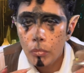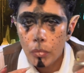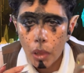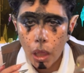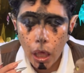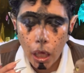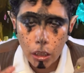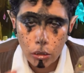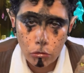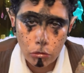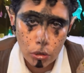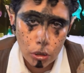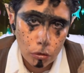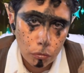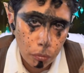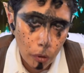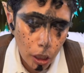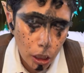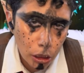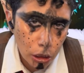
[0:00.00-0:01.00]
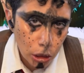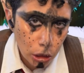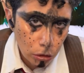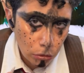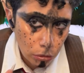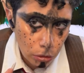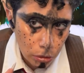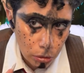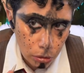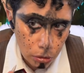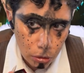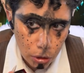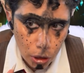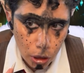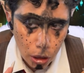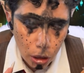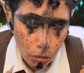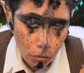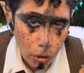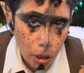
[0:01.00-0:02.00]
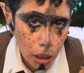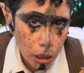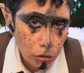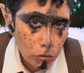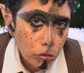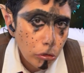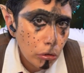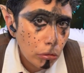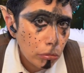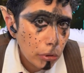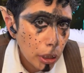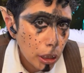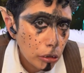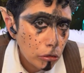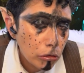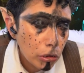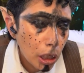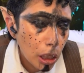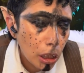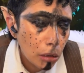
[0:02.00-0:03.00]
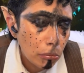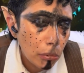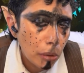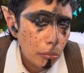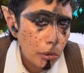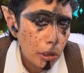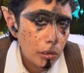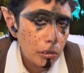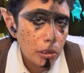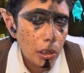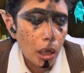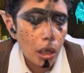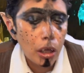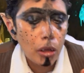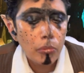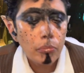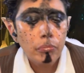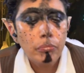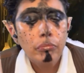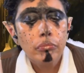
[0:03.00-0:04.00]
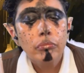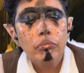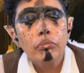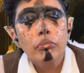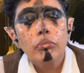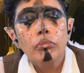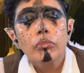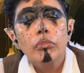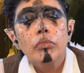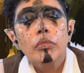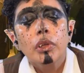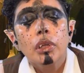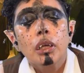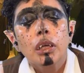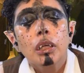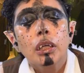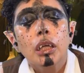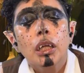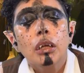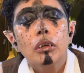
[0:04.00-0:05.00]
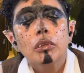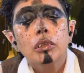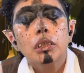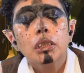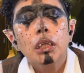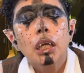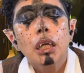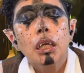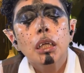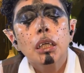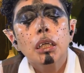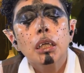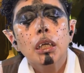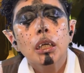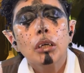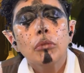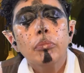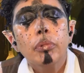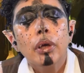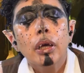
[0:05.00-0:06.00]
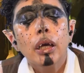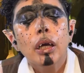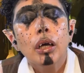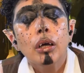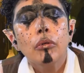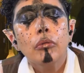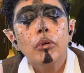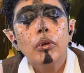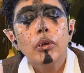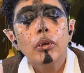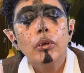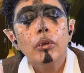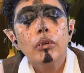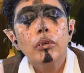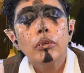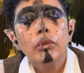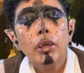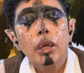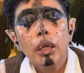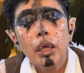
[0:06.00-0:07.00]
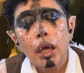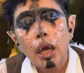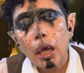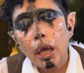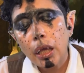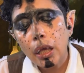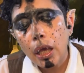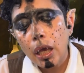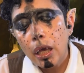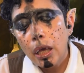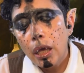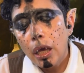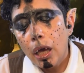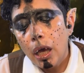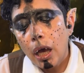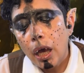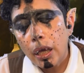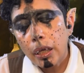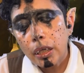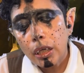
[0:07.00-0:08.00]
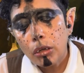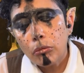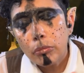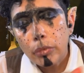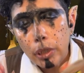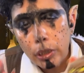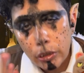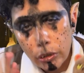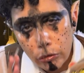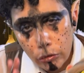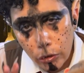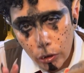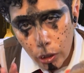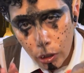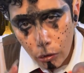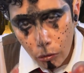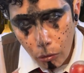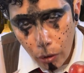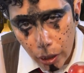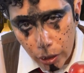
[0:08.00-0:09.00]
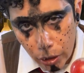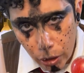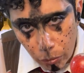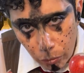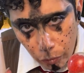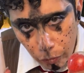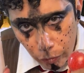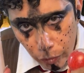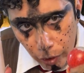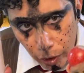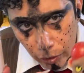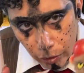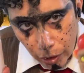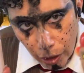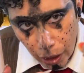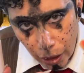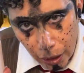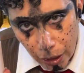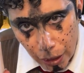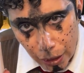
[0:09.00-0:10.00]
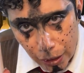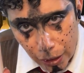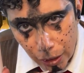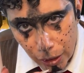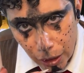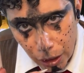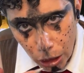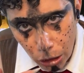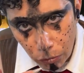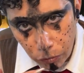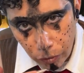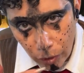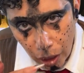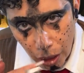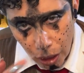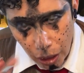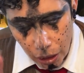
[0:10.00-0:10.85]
extra special, intuition, maybe some, psychic powers. I can reach into the quantum field, kind of like this little fella,